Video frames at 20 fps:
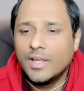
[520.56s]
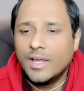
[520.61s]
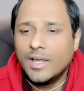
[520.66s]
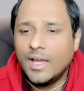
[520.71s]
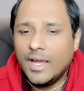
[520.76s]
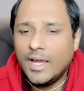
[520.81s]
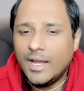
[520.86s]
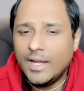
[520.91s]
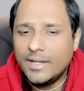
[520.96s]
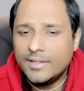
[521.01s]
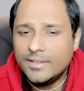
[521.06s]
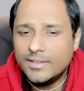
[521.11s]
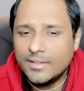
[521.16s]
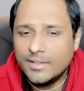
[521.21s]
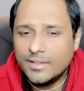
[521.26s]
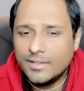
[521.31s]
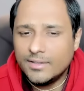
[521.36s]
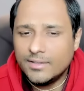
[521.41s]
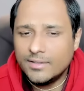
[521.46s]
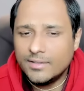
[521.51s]
and
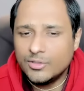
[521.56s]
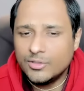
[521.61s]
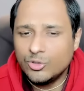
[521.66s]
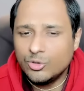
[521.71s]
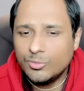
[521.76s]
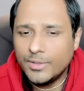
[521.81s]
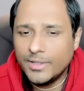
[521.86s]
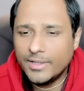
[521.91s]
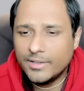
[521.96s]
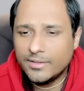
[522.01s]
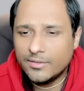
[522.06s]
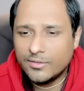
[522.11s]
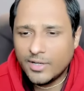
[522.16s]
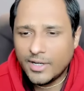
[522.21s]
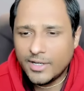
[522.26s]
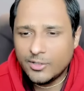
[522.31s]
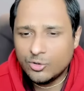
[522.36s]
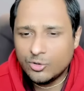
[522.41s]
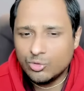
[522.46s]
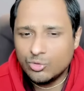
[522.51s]
uh, you may
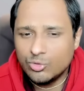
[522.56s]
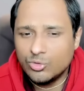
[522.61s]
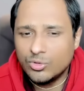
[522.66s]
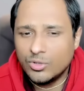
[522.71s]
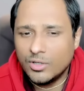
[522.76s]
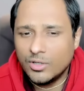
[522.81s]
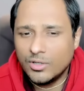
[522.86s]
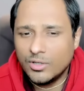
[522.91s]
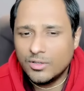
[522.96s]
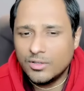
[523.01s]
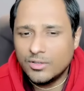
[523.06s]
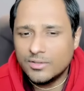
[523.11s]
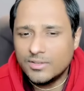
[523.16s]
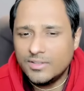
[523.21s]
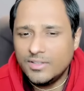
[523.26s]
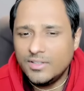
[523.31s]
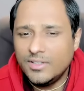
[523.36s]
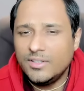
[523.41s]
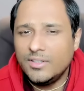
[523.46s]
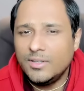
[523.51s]
try to uh,
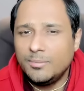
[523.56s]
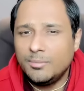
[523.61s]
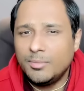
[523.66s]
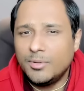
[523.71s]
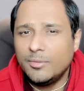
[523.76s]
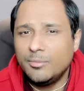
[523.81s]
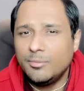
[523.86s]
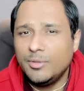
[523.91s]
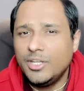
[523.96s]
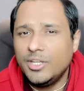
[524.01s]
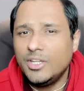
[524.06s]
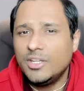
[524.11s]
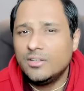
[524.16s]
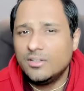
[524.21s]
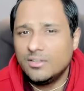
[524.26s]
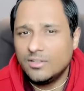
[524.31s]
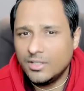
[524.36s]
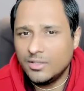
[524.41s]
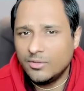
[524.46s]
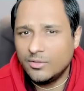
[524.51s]
see deeper meaning
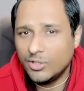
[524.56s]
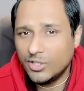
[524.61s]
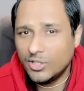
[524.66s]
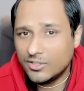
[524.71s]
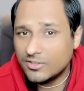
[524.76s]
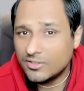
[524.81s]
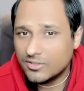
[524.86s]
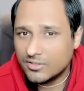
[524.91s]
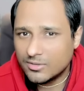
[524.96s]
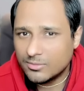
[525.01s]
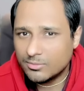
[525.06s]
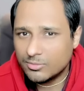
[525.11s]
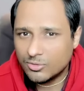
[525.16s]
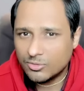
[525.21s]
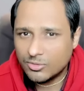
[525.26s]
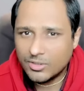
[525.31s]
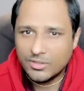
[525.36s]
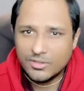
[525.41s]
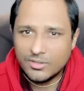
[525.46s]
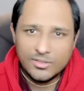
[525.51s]
in relationships
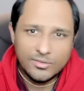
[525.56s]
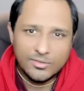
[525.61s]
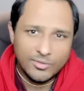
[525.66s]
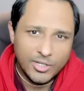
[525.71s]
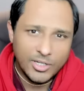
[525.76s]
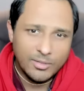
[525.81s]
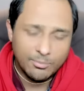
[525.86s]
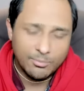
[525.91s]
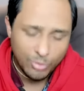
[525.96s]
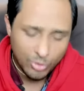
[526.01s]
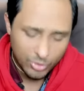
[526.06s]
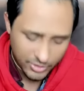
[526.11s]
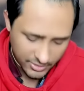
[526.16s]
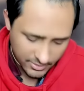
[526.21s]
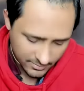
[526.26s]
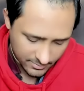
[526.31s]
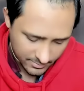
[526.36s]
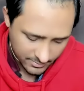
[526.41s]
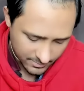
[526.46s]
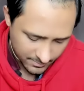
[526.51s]
okay this is very
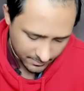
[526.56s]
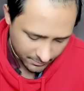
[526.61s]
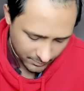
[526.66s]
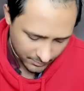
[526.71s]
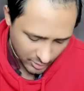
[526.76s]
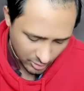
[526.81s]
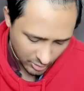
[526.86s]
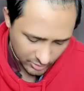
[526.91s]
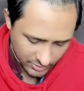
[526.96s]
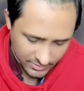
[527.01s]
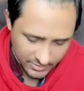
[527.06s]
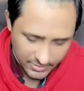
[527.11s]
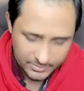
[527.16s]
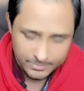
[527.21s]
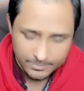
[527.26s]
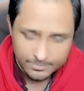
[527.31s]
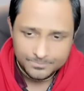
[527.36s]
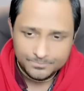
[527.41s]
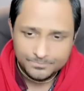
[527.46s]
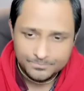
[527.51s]
important because
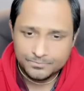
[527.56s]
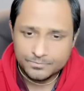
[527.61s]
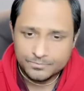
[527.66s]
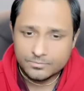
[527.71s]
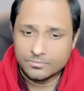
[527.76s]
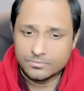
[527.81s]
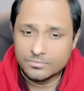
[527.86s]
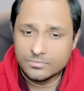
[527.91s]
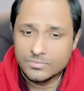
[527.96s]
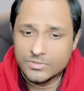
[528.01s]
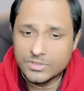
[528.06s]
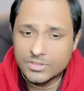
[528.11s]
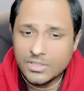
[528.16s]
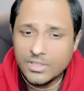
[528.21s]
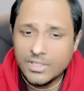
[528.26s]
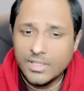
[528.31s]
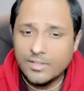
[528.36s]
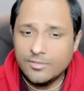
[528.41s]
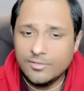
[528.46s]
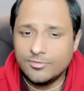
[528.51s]

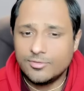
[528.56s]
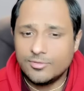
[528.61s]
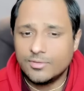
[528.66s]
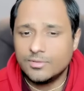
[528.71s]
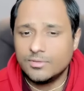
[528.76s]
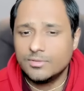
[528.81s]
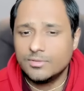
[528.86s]
if